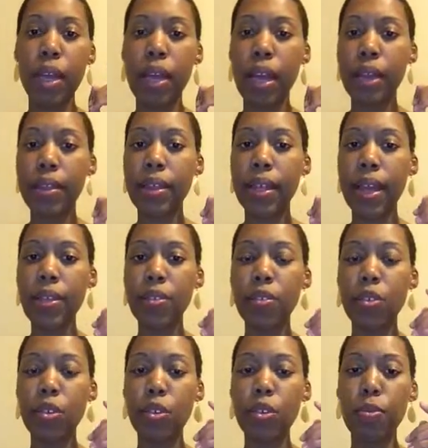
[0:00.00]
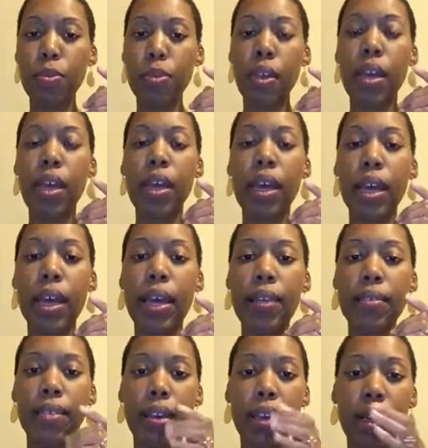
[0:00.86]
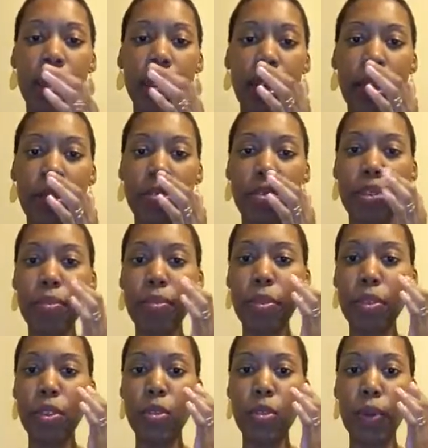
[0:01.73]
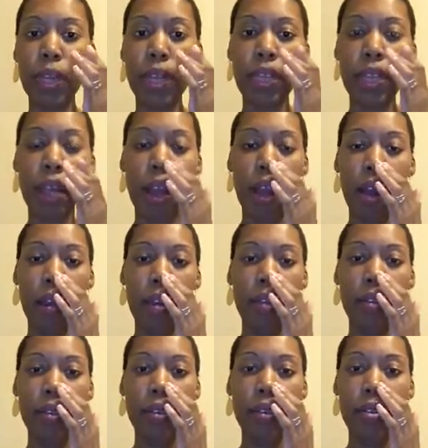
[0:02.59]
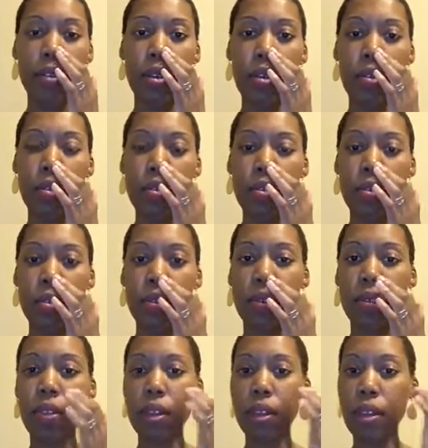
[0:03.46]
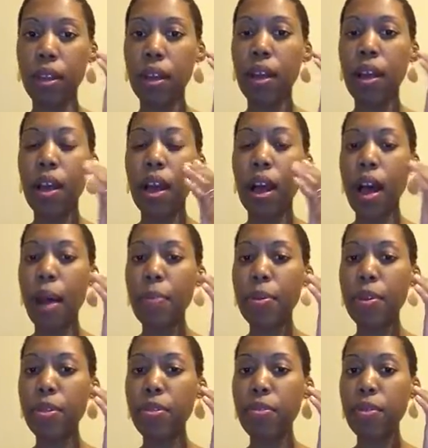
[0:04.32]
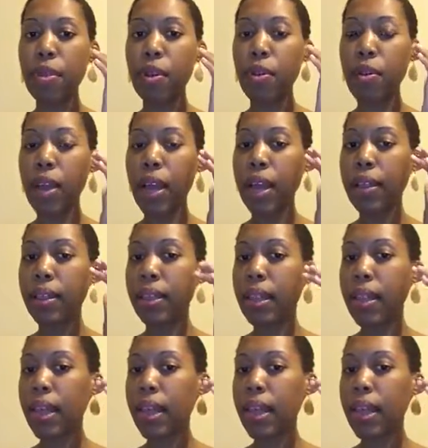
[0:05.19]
and that tube is a connection between our nose, the upper throat, and